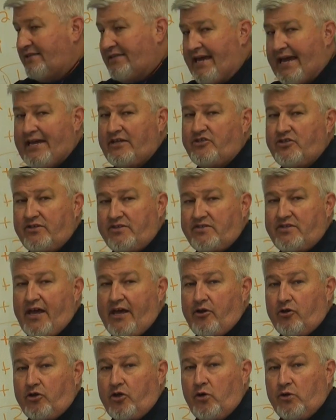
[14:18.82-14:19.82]
tangent,
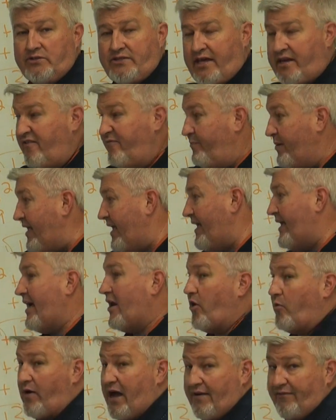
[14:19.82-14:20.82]
sine, or cosine of B and
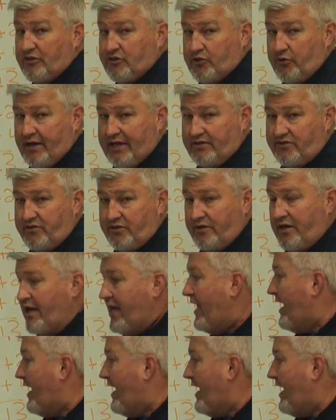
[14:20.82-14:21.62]
arrive at your answer.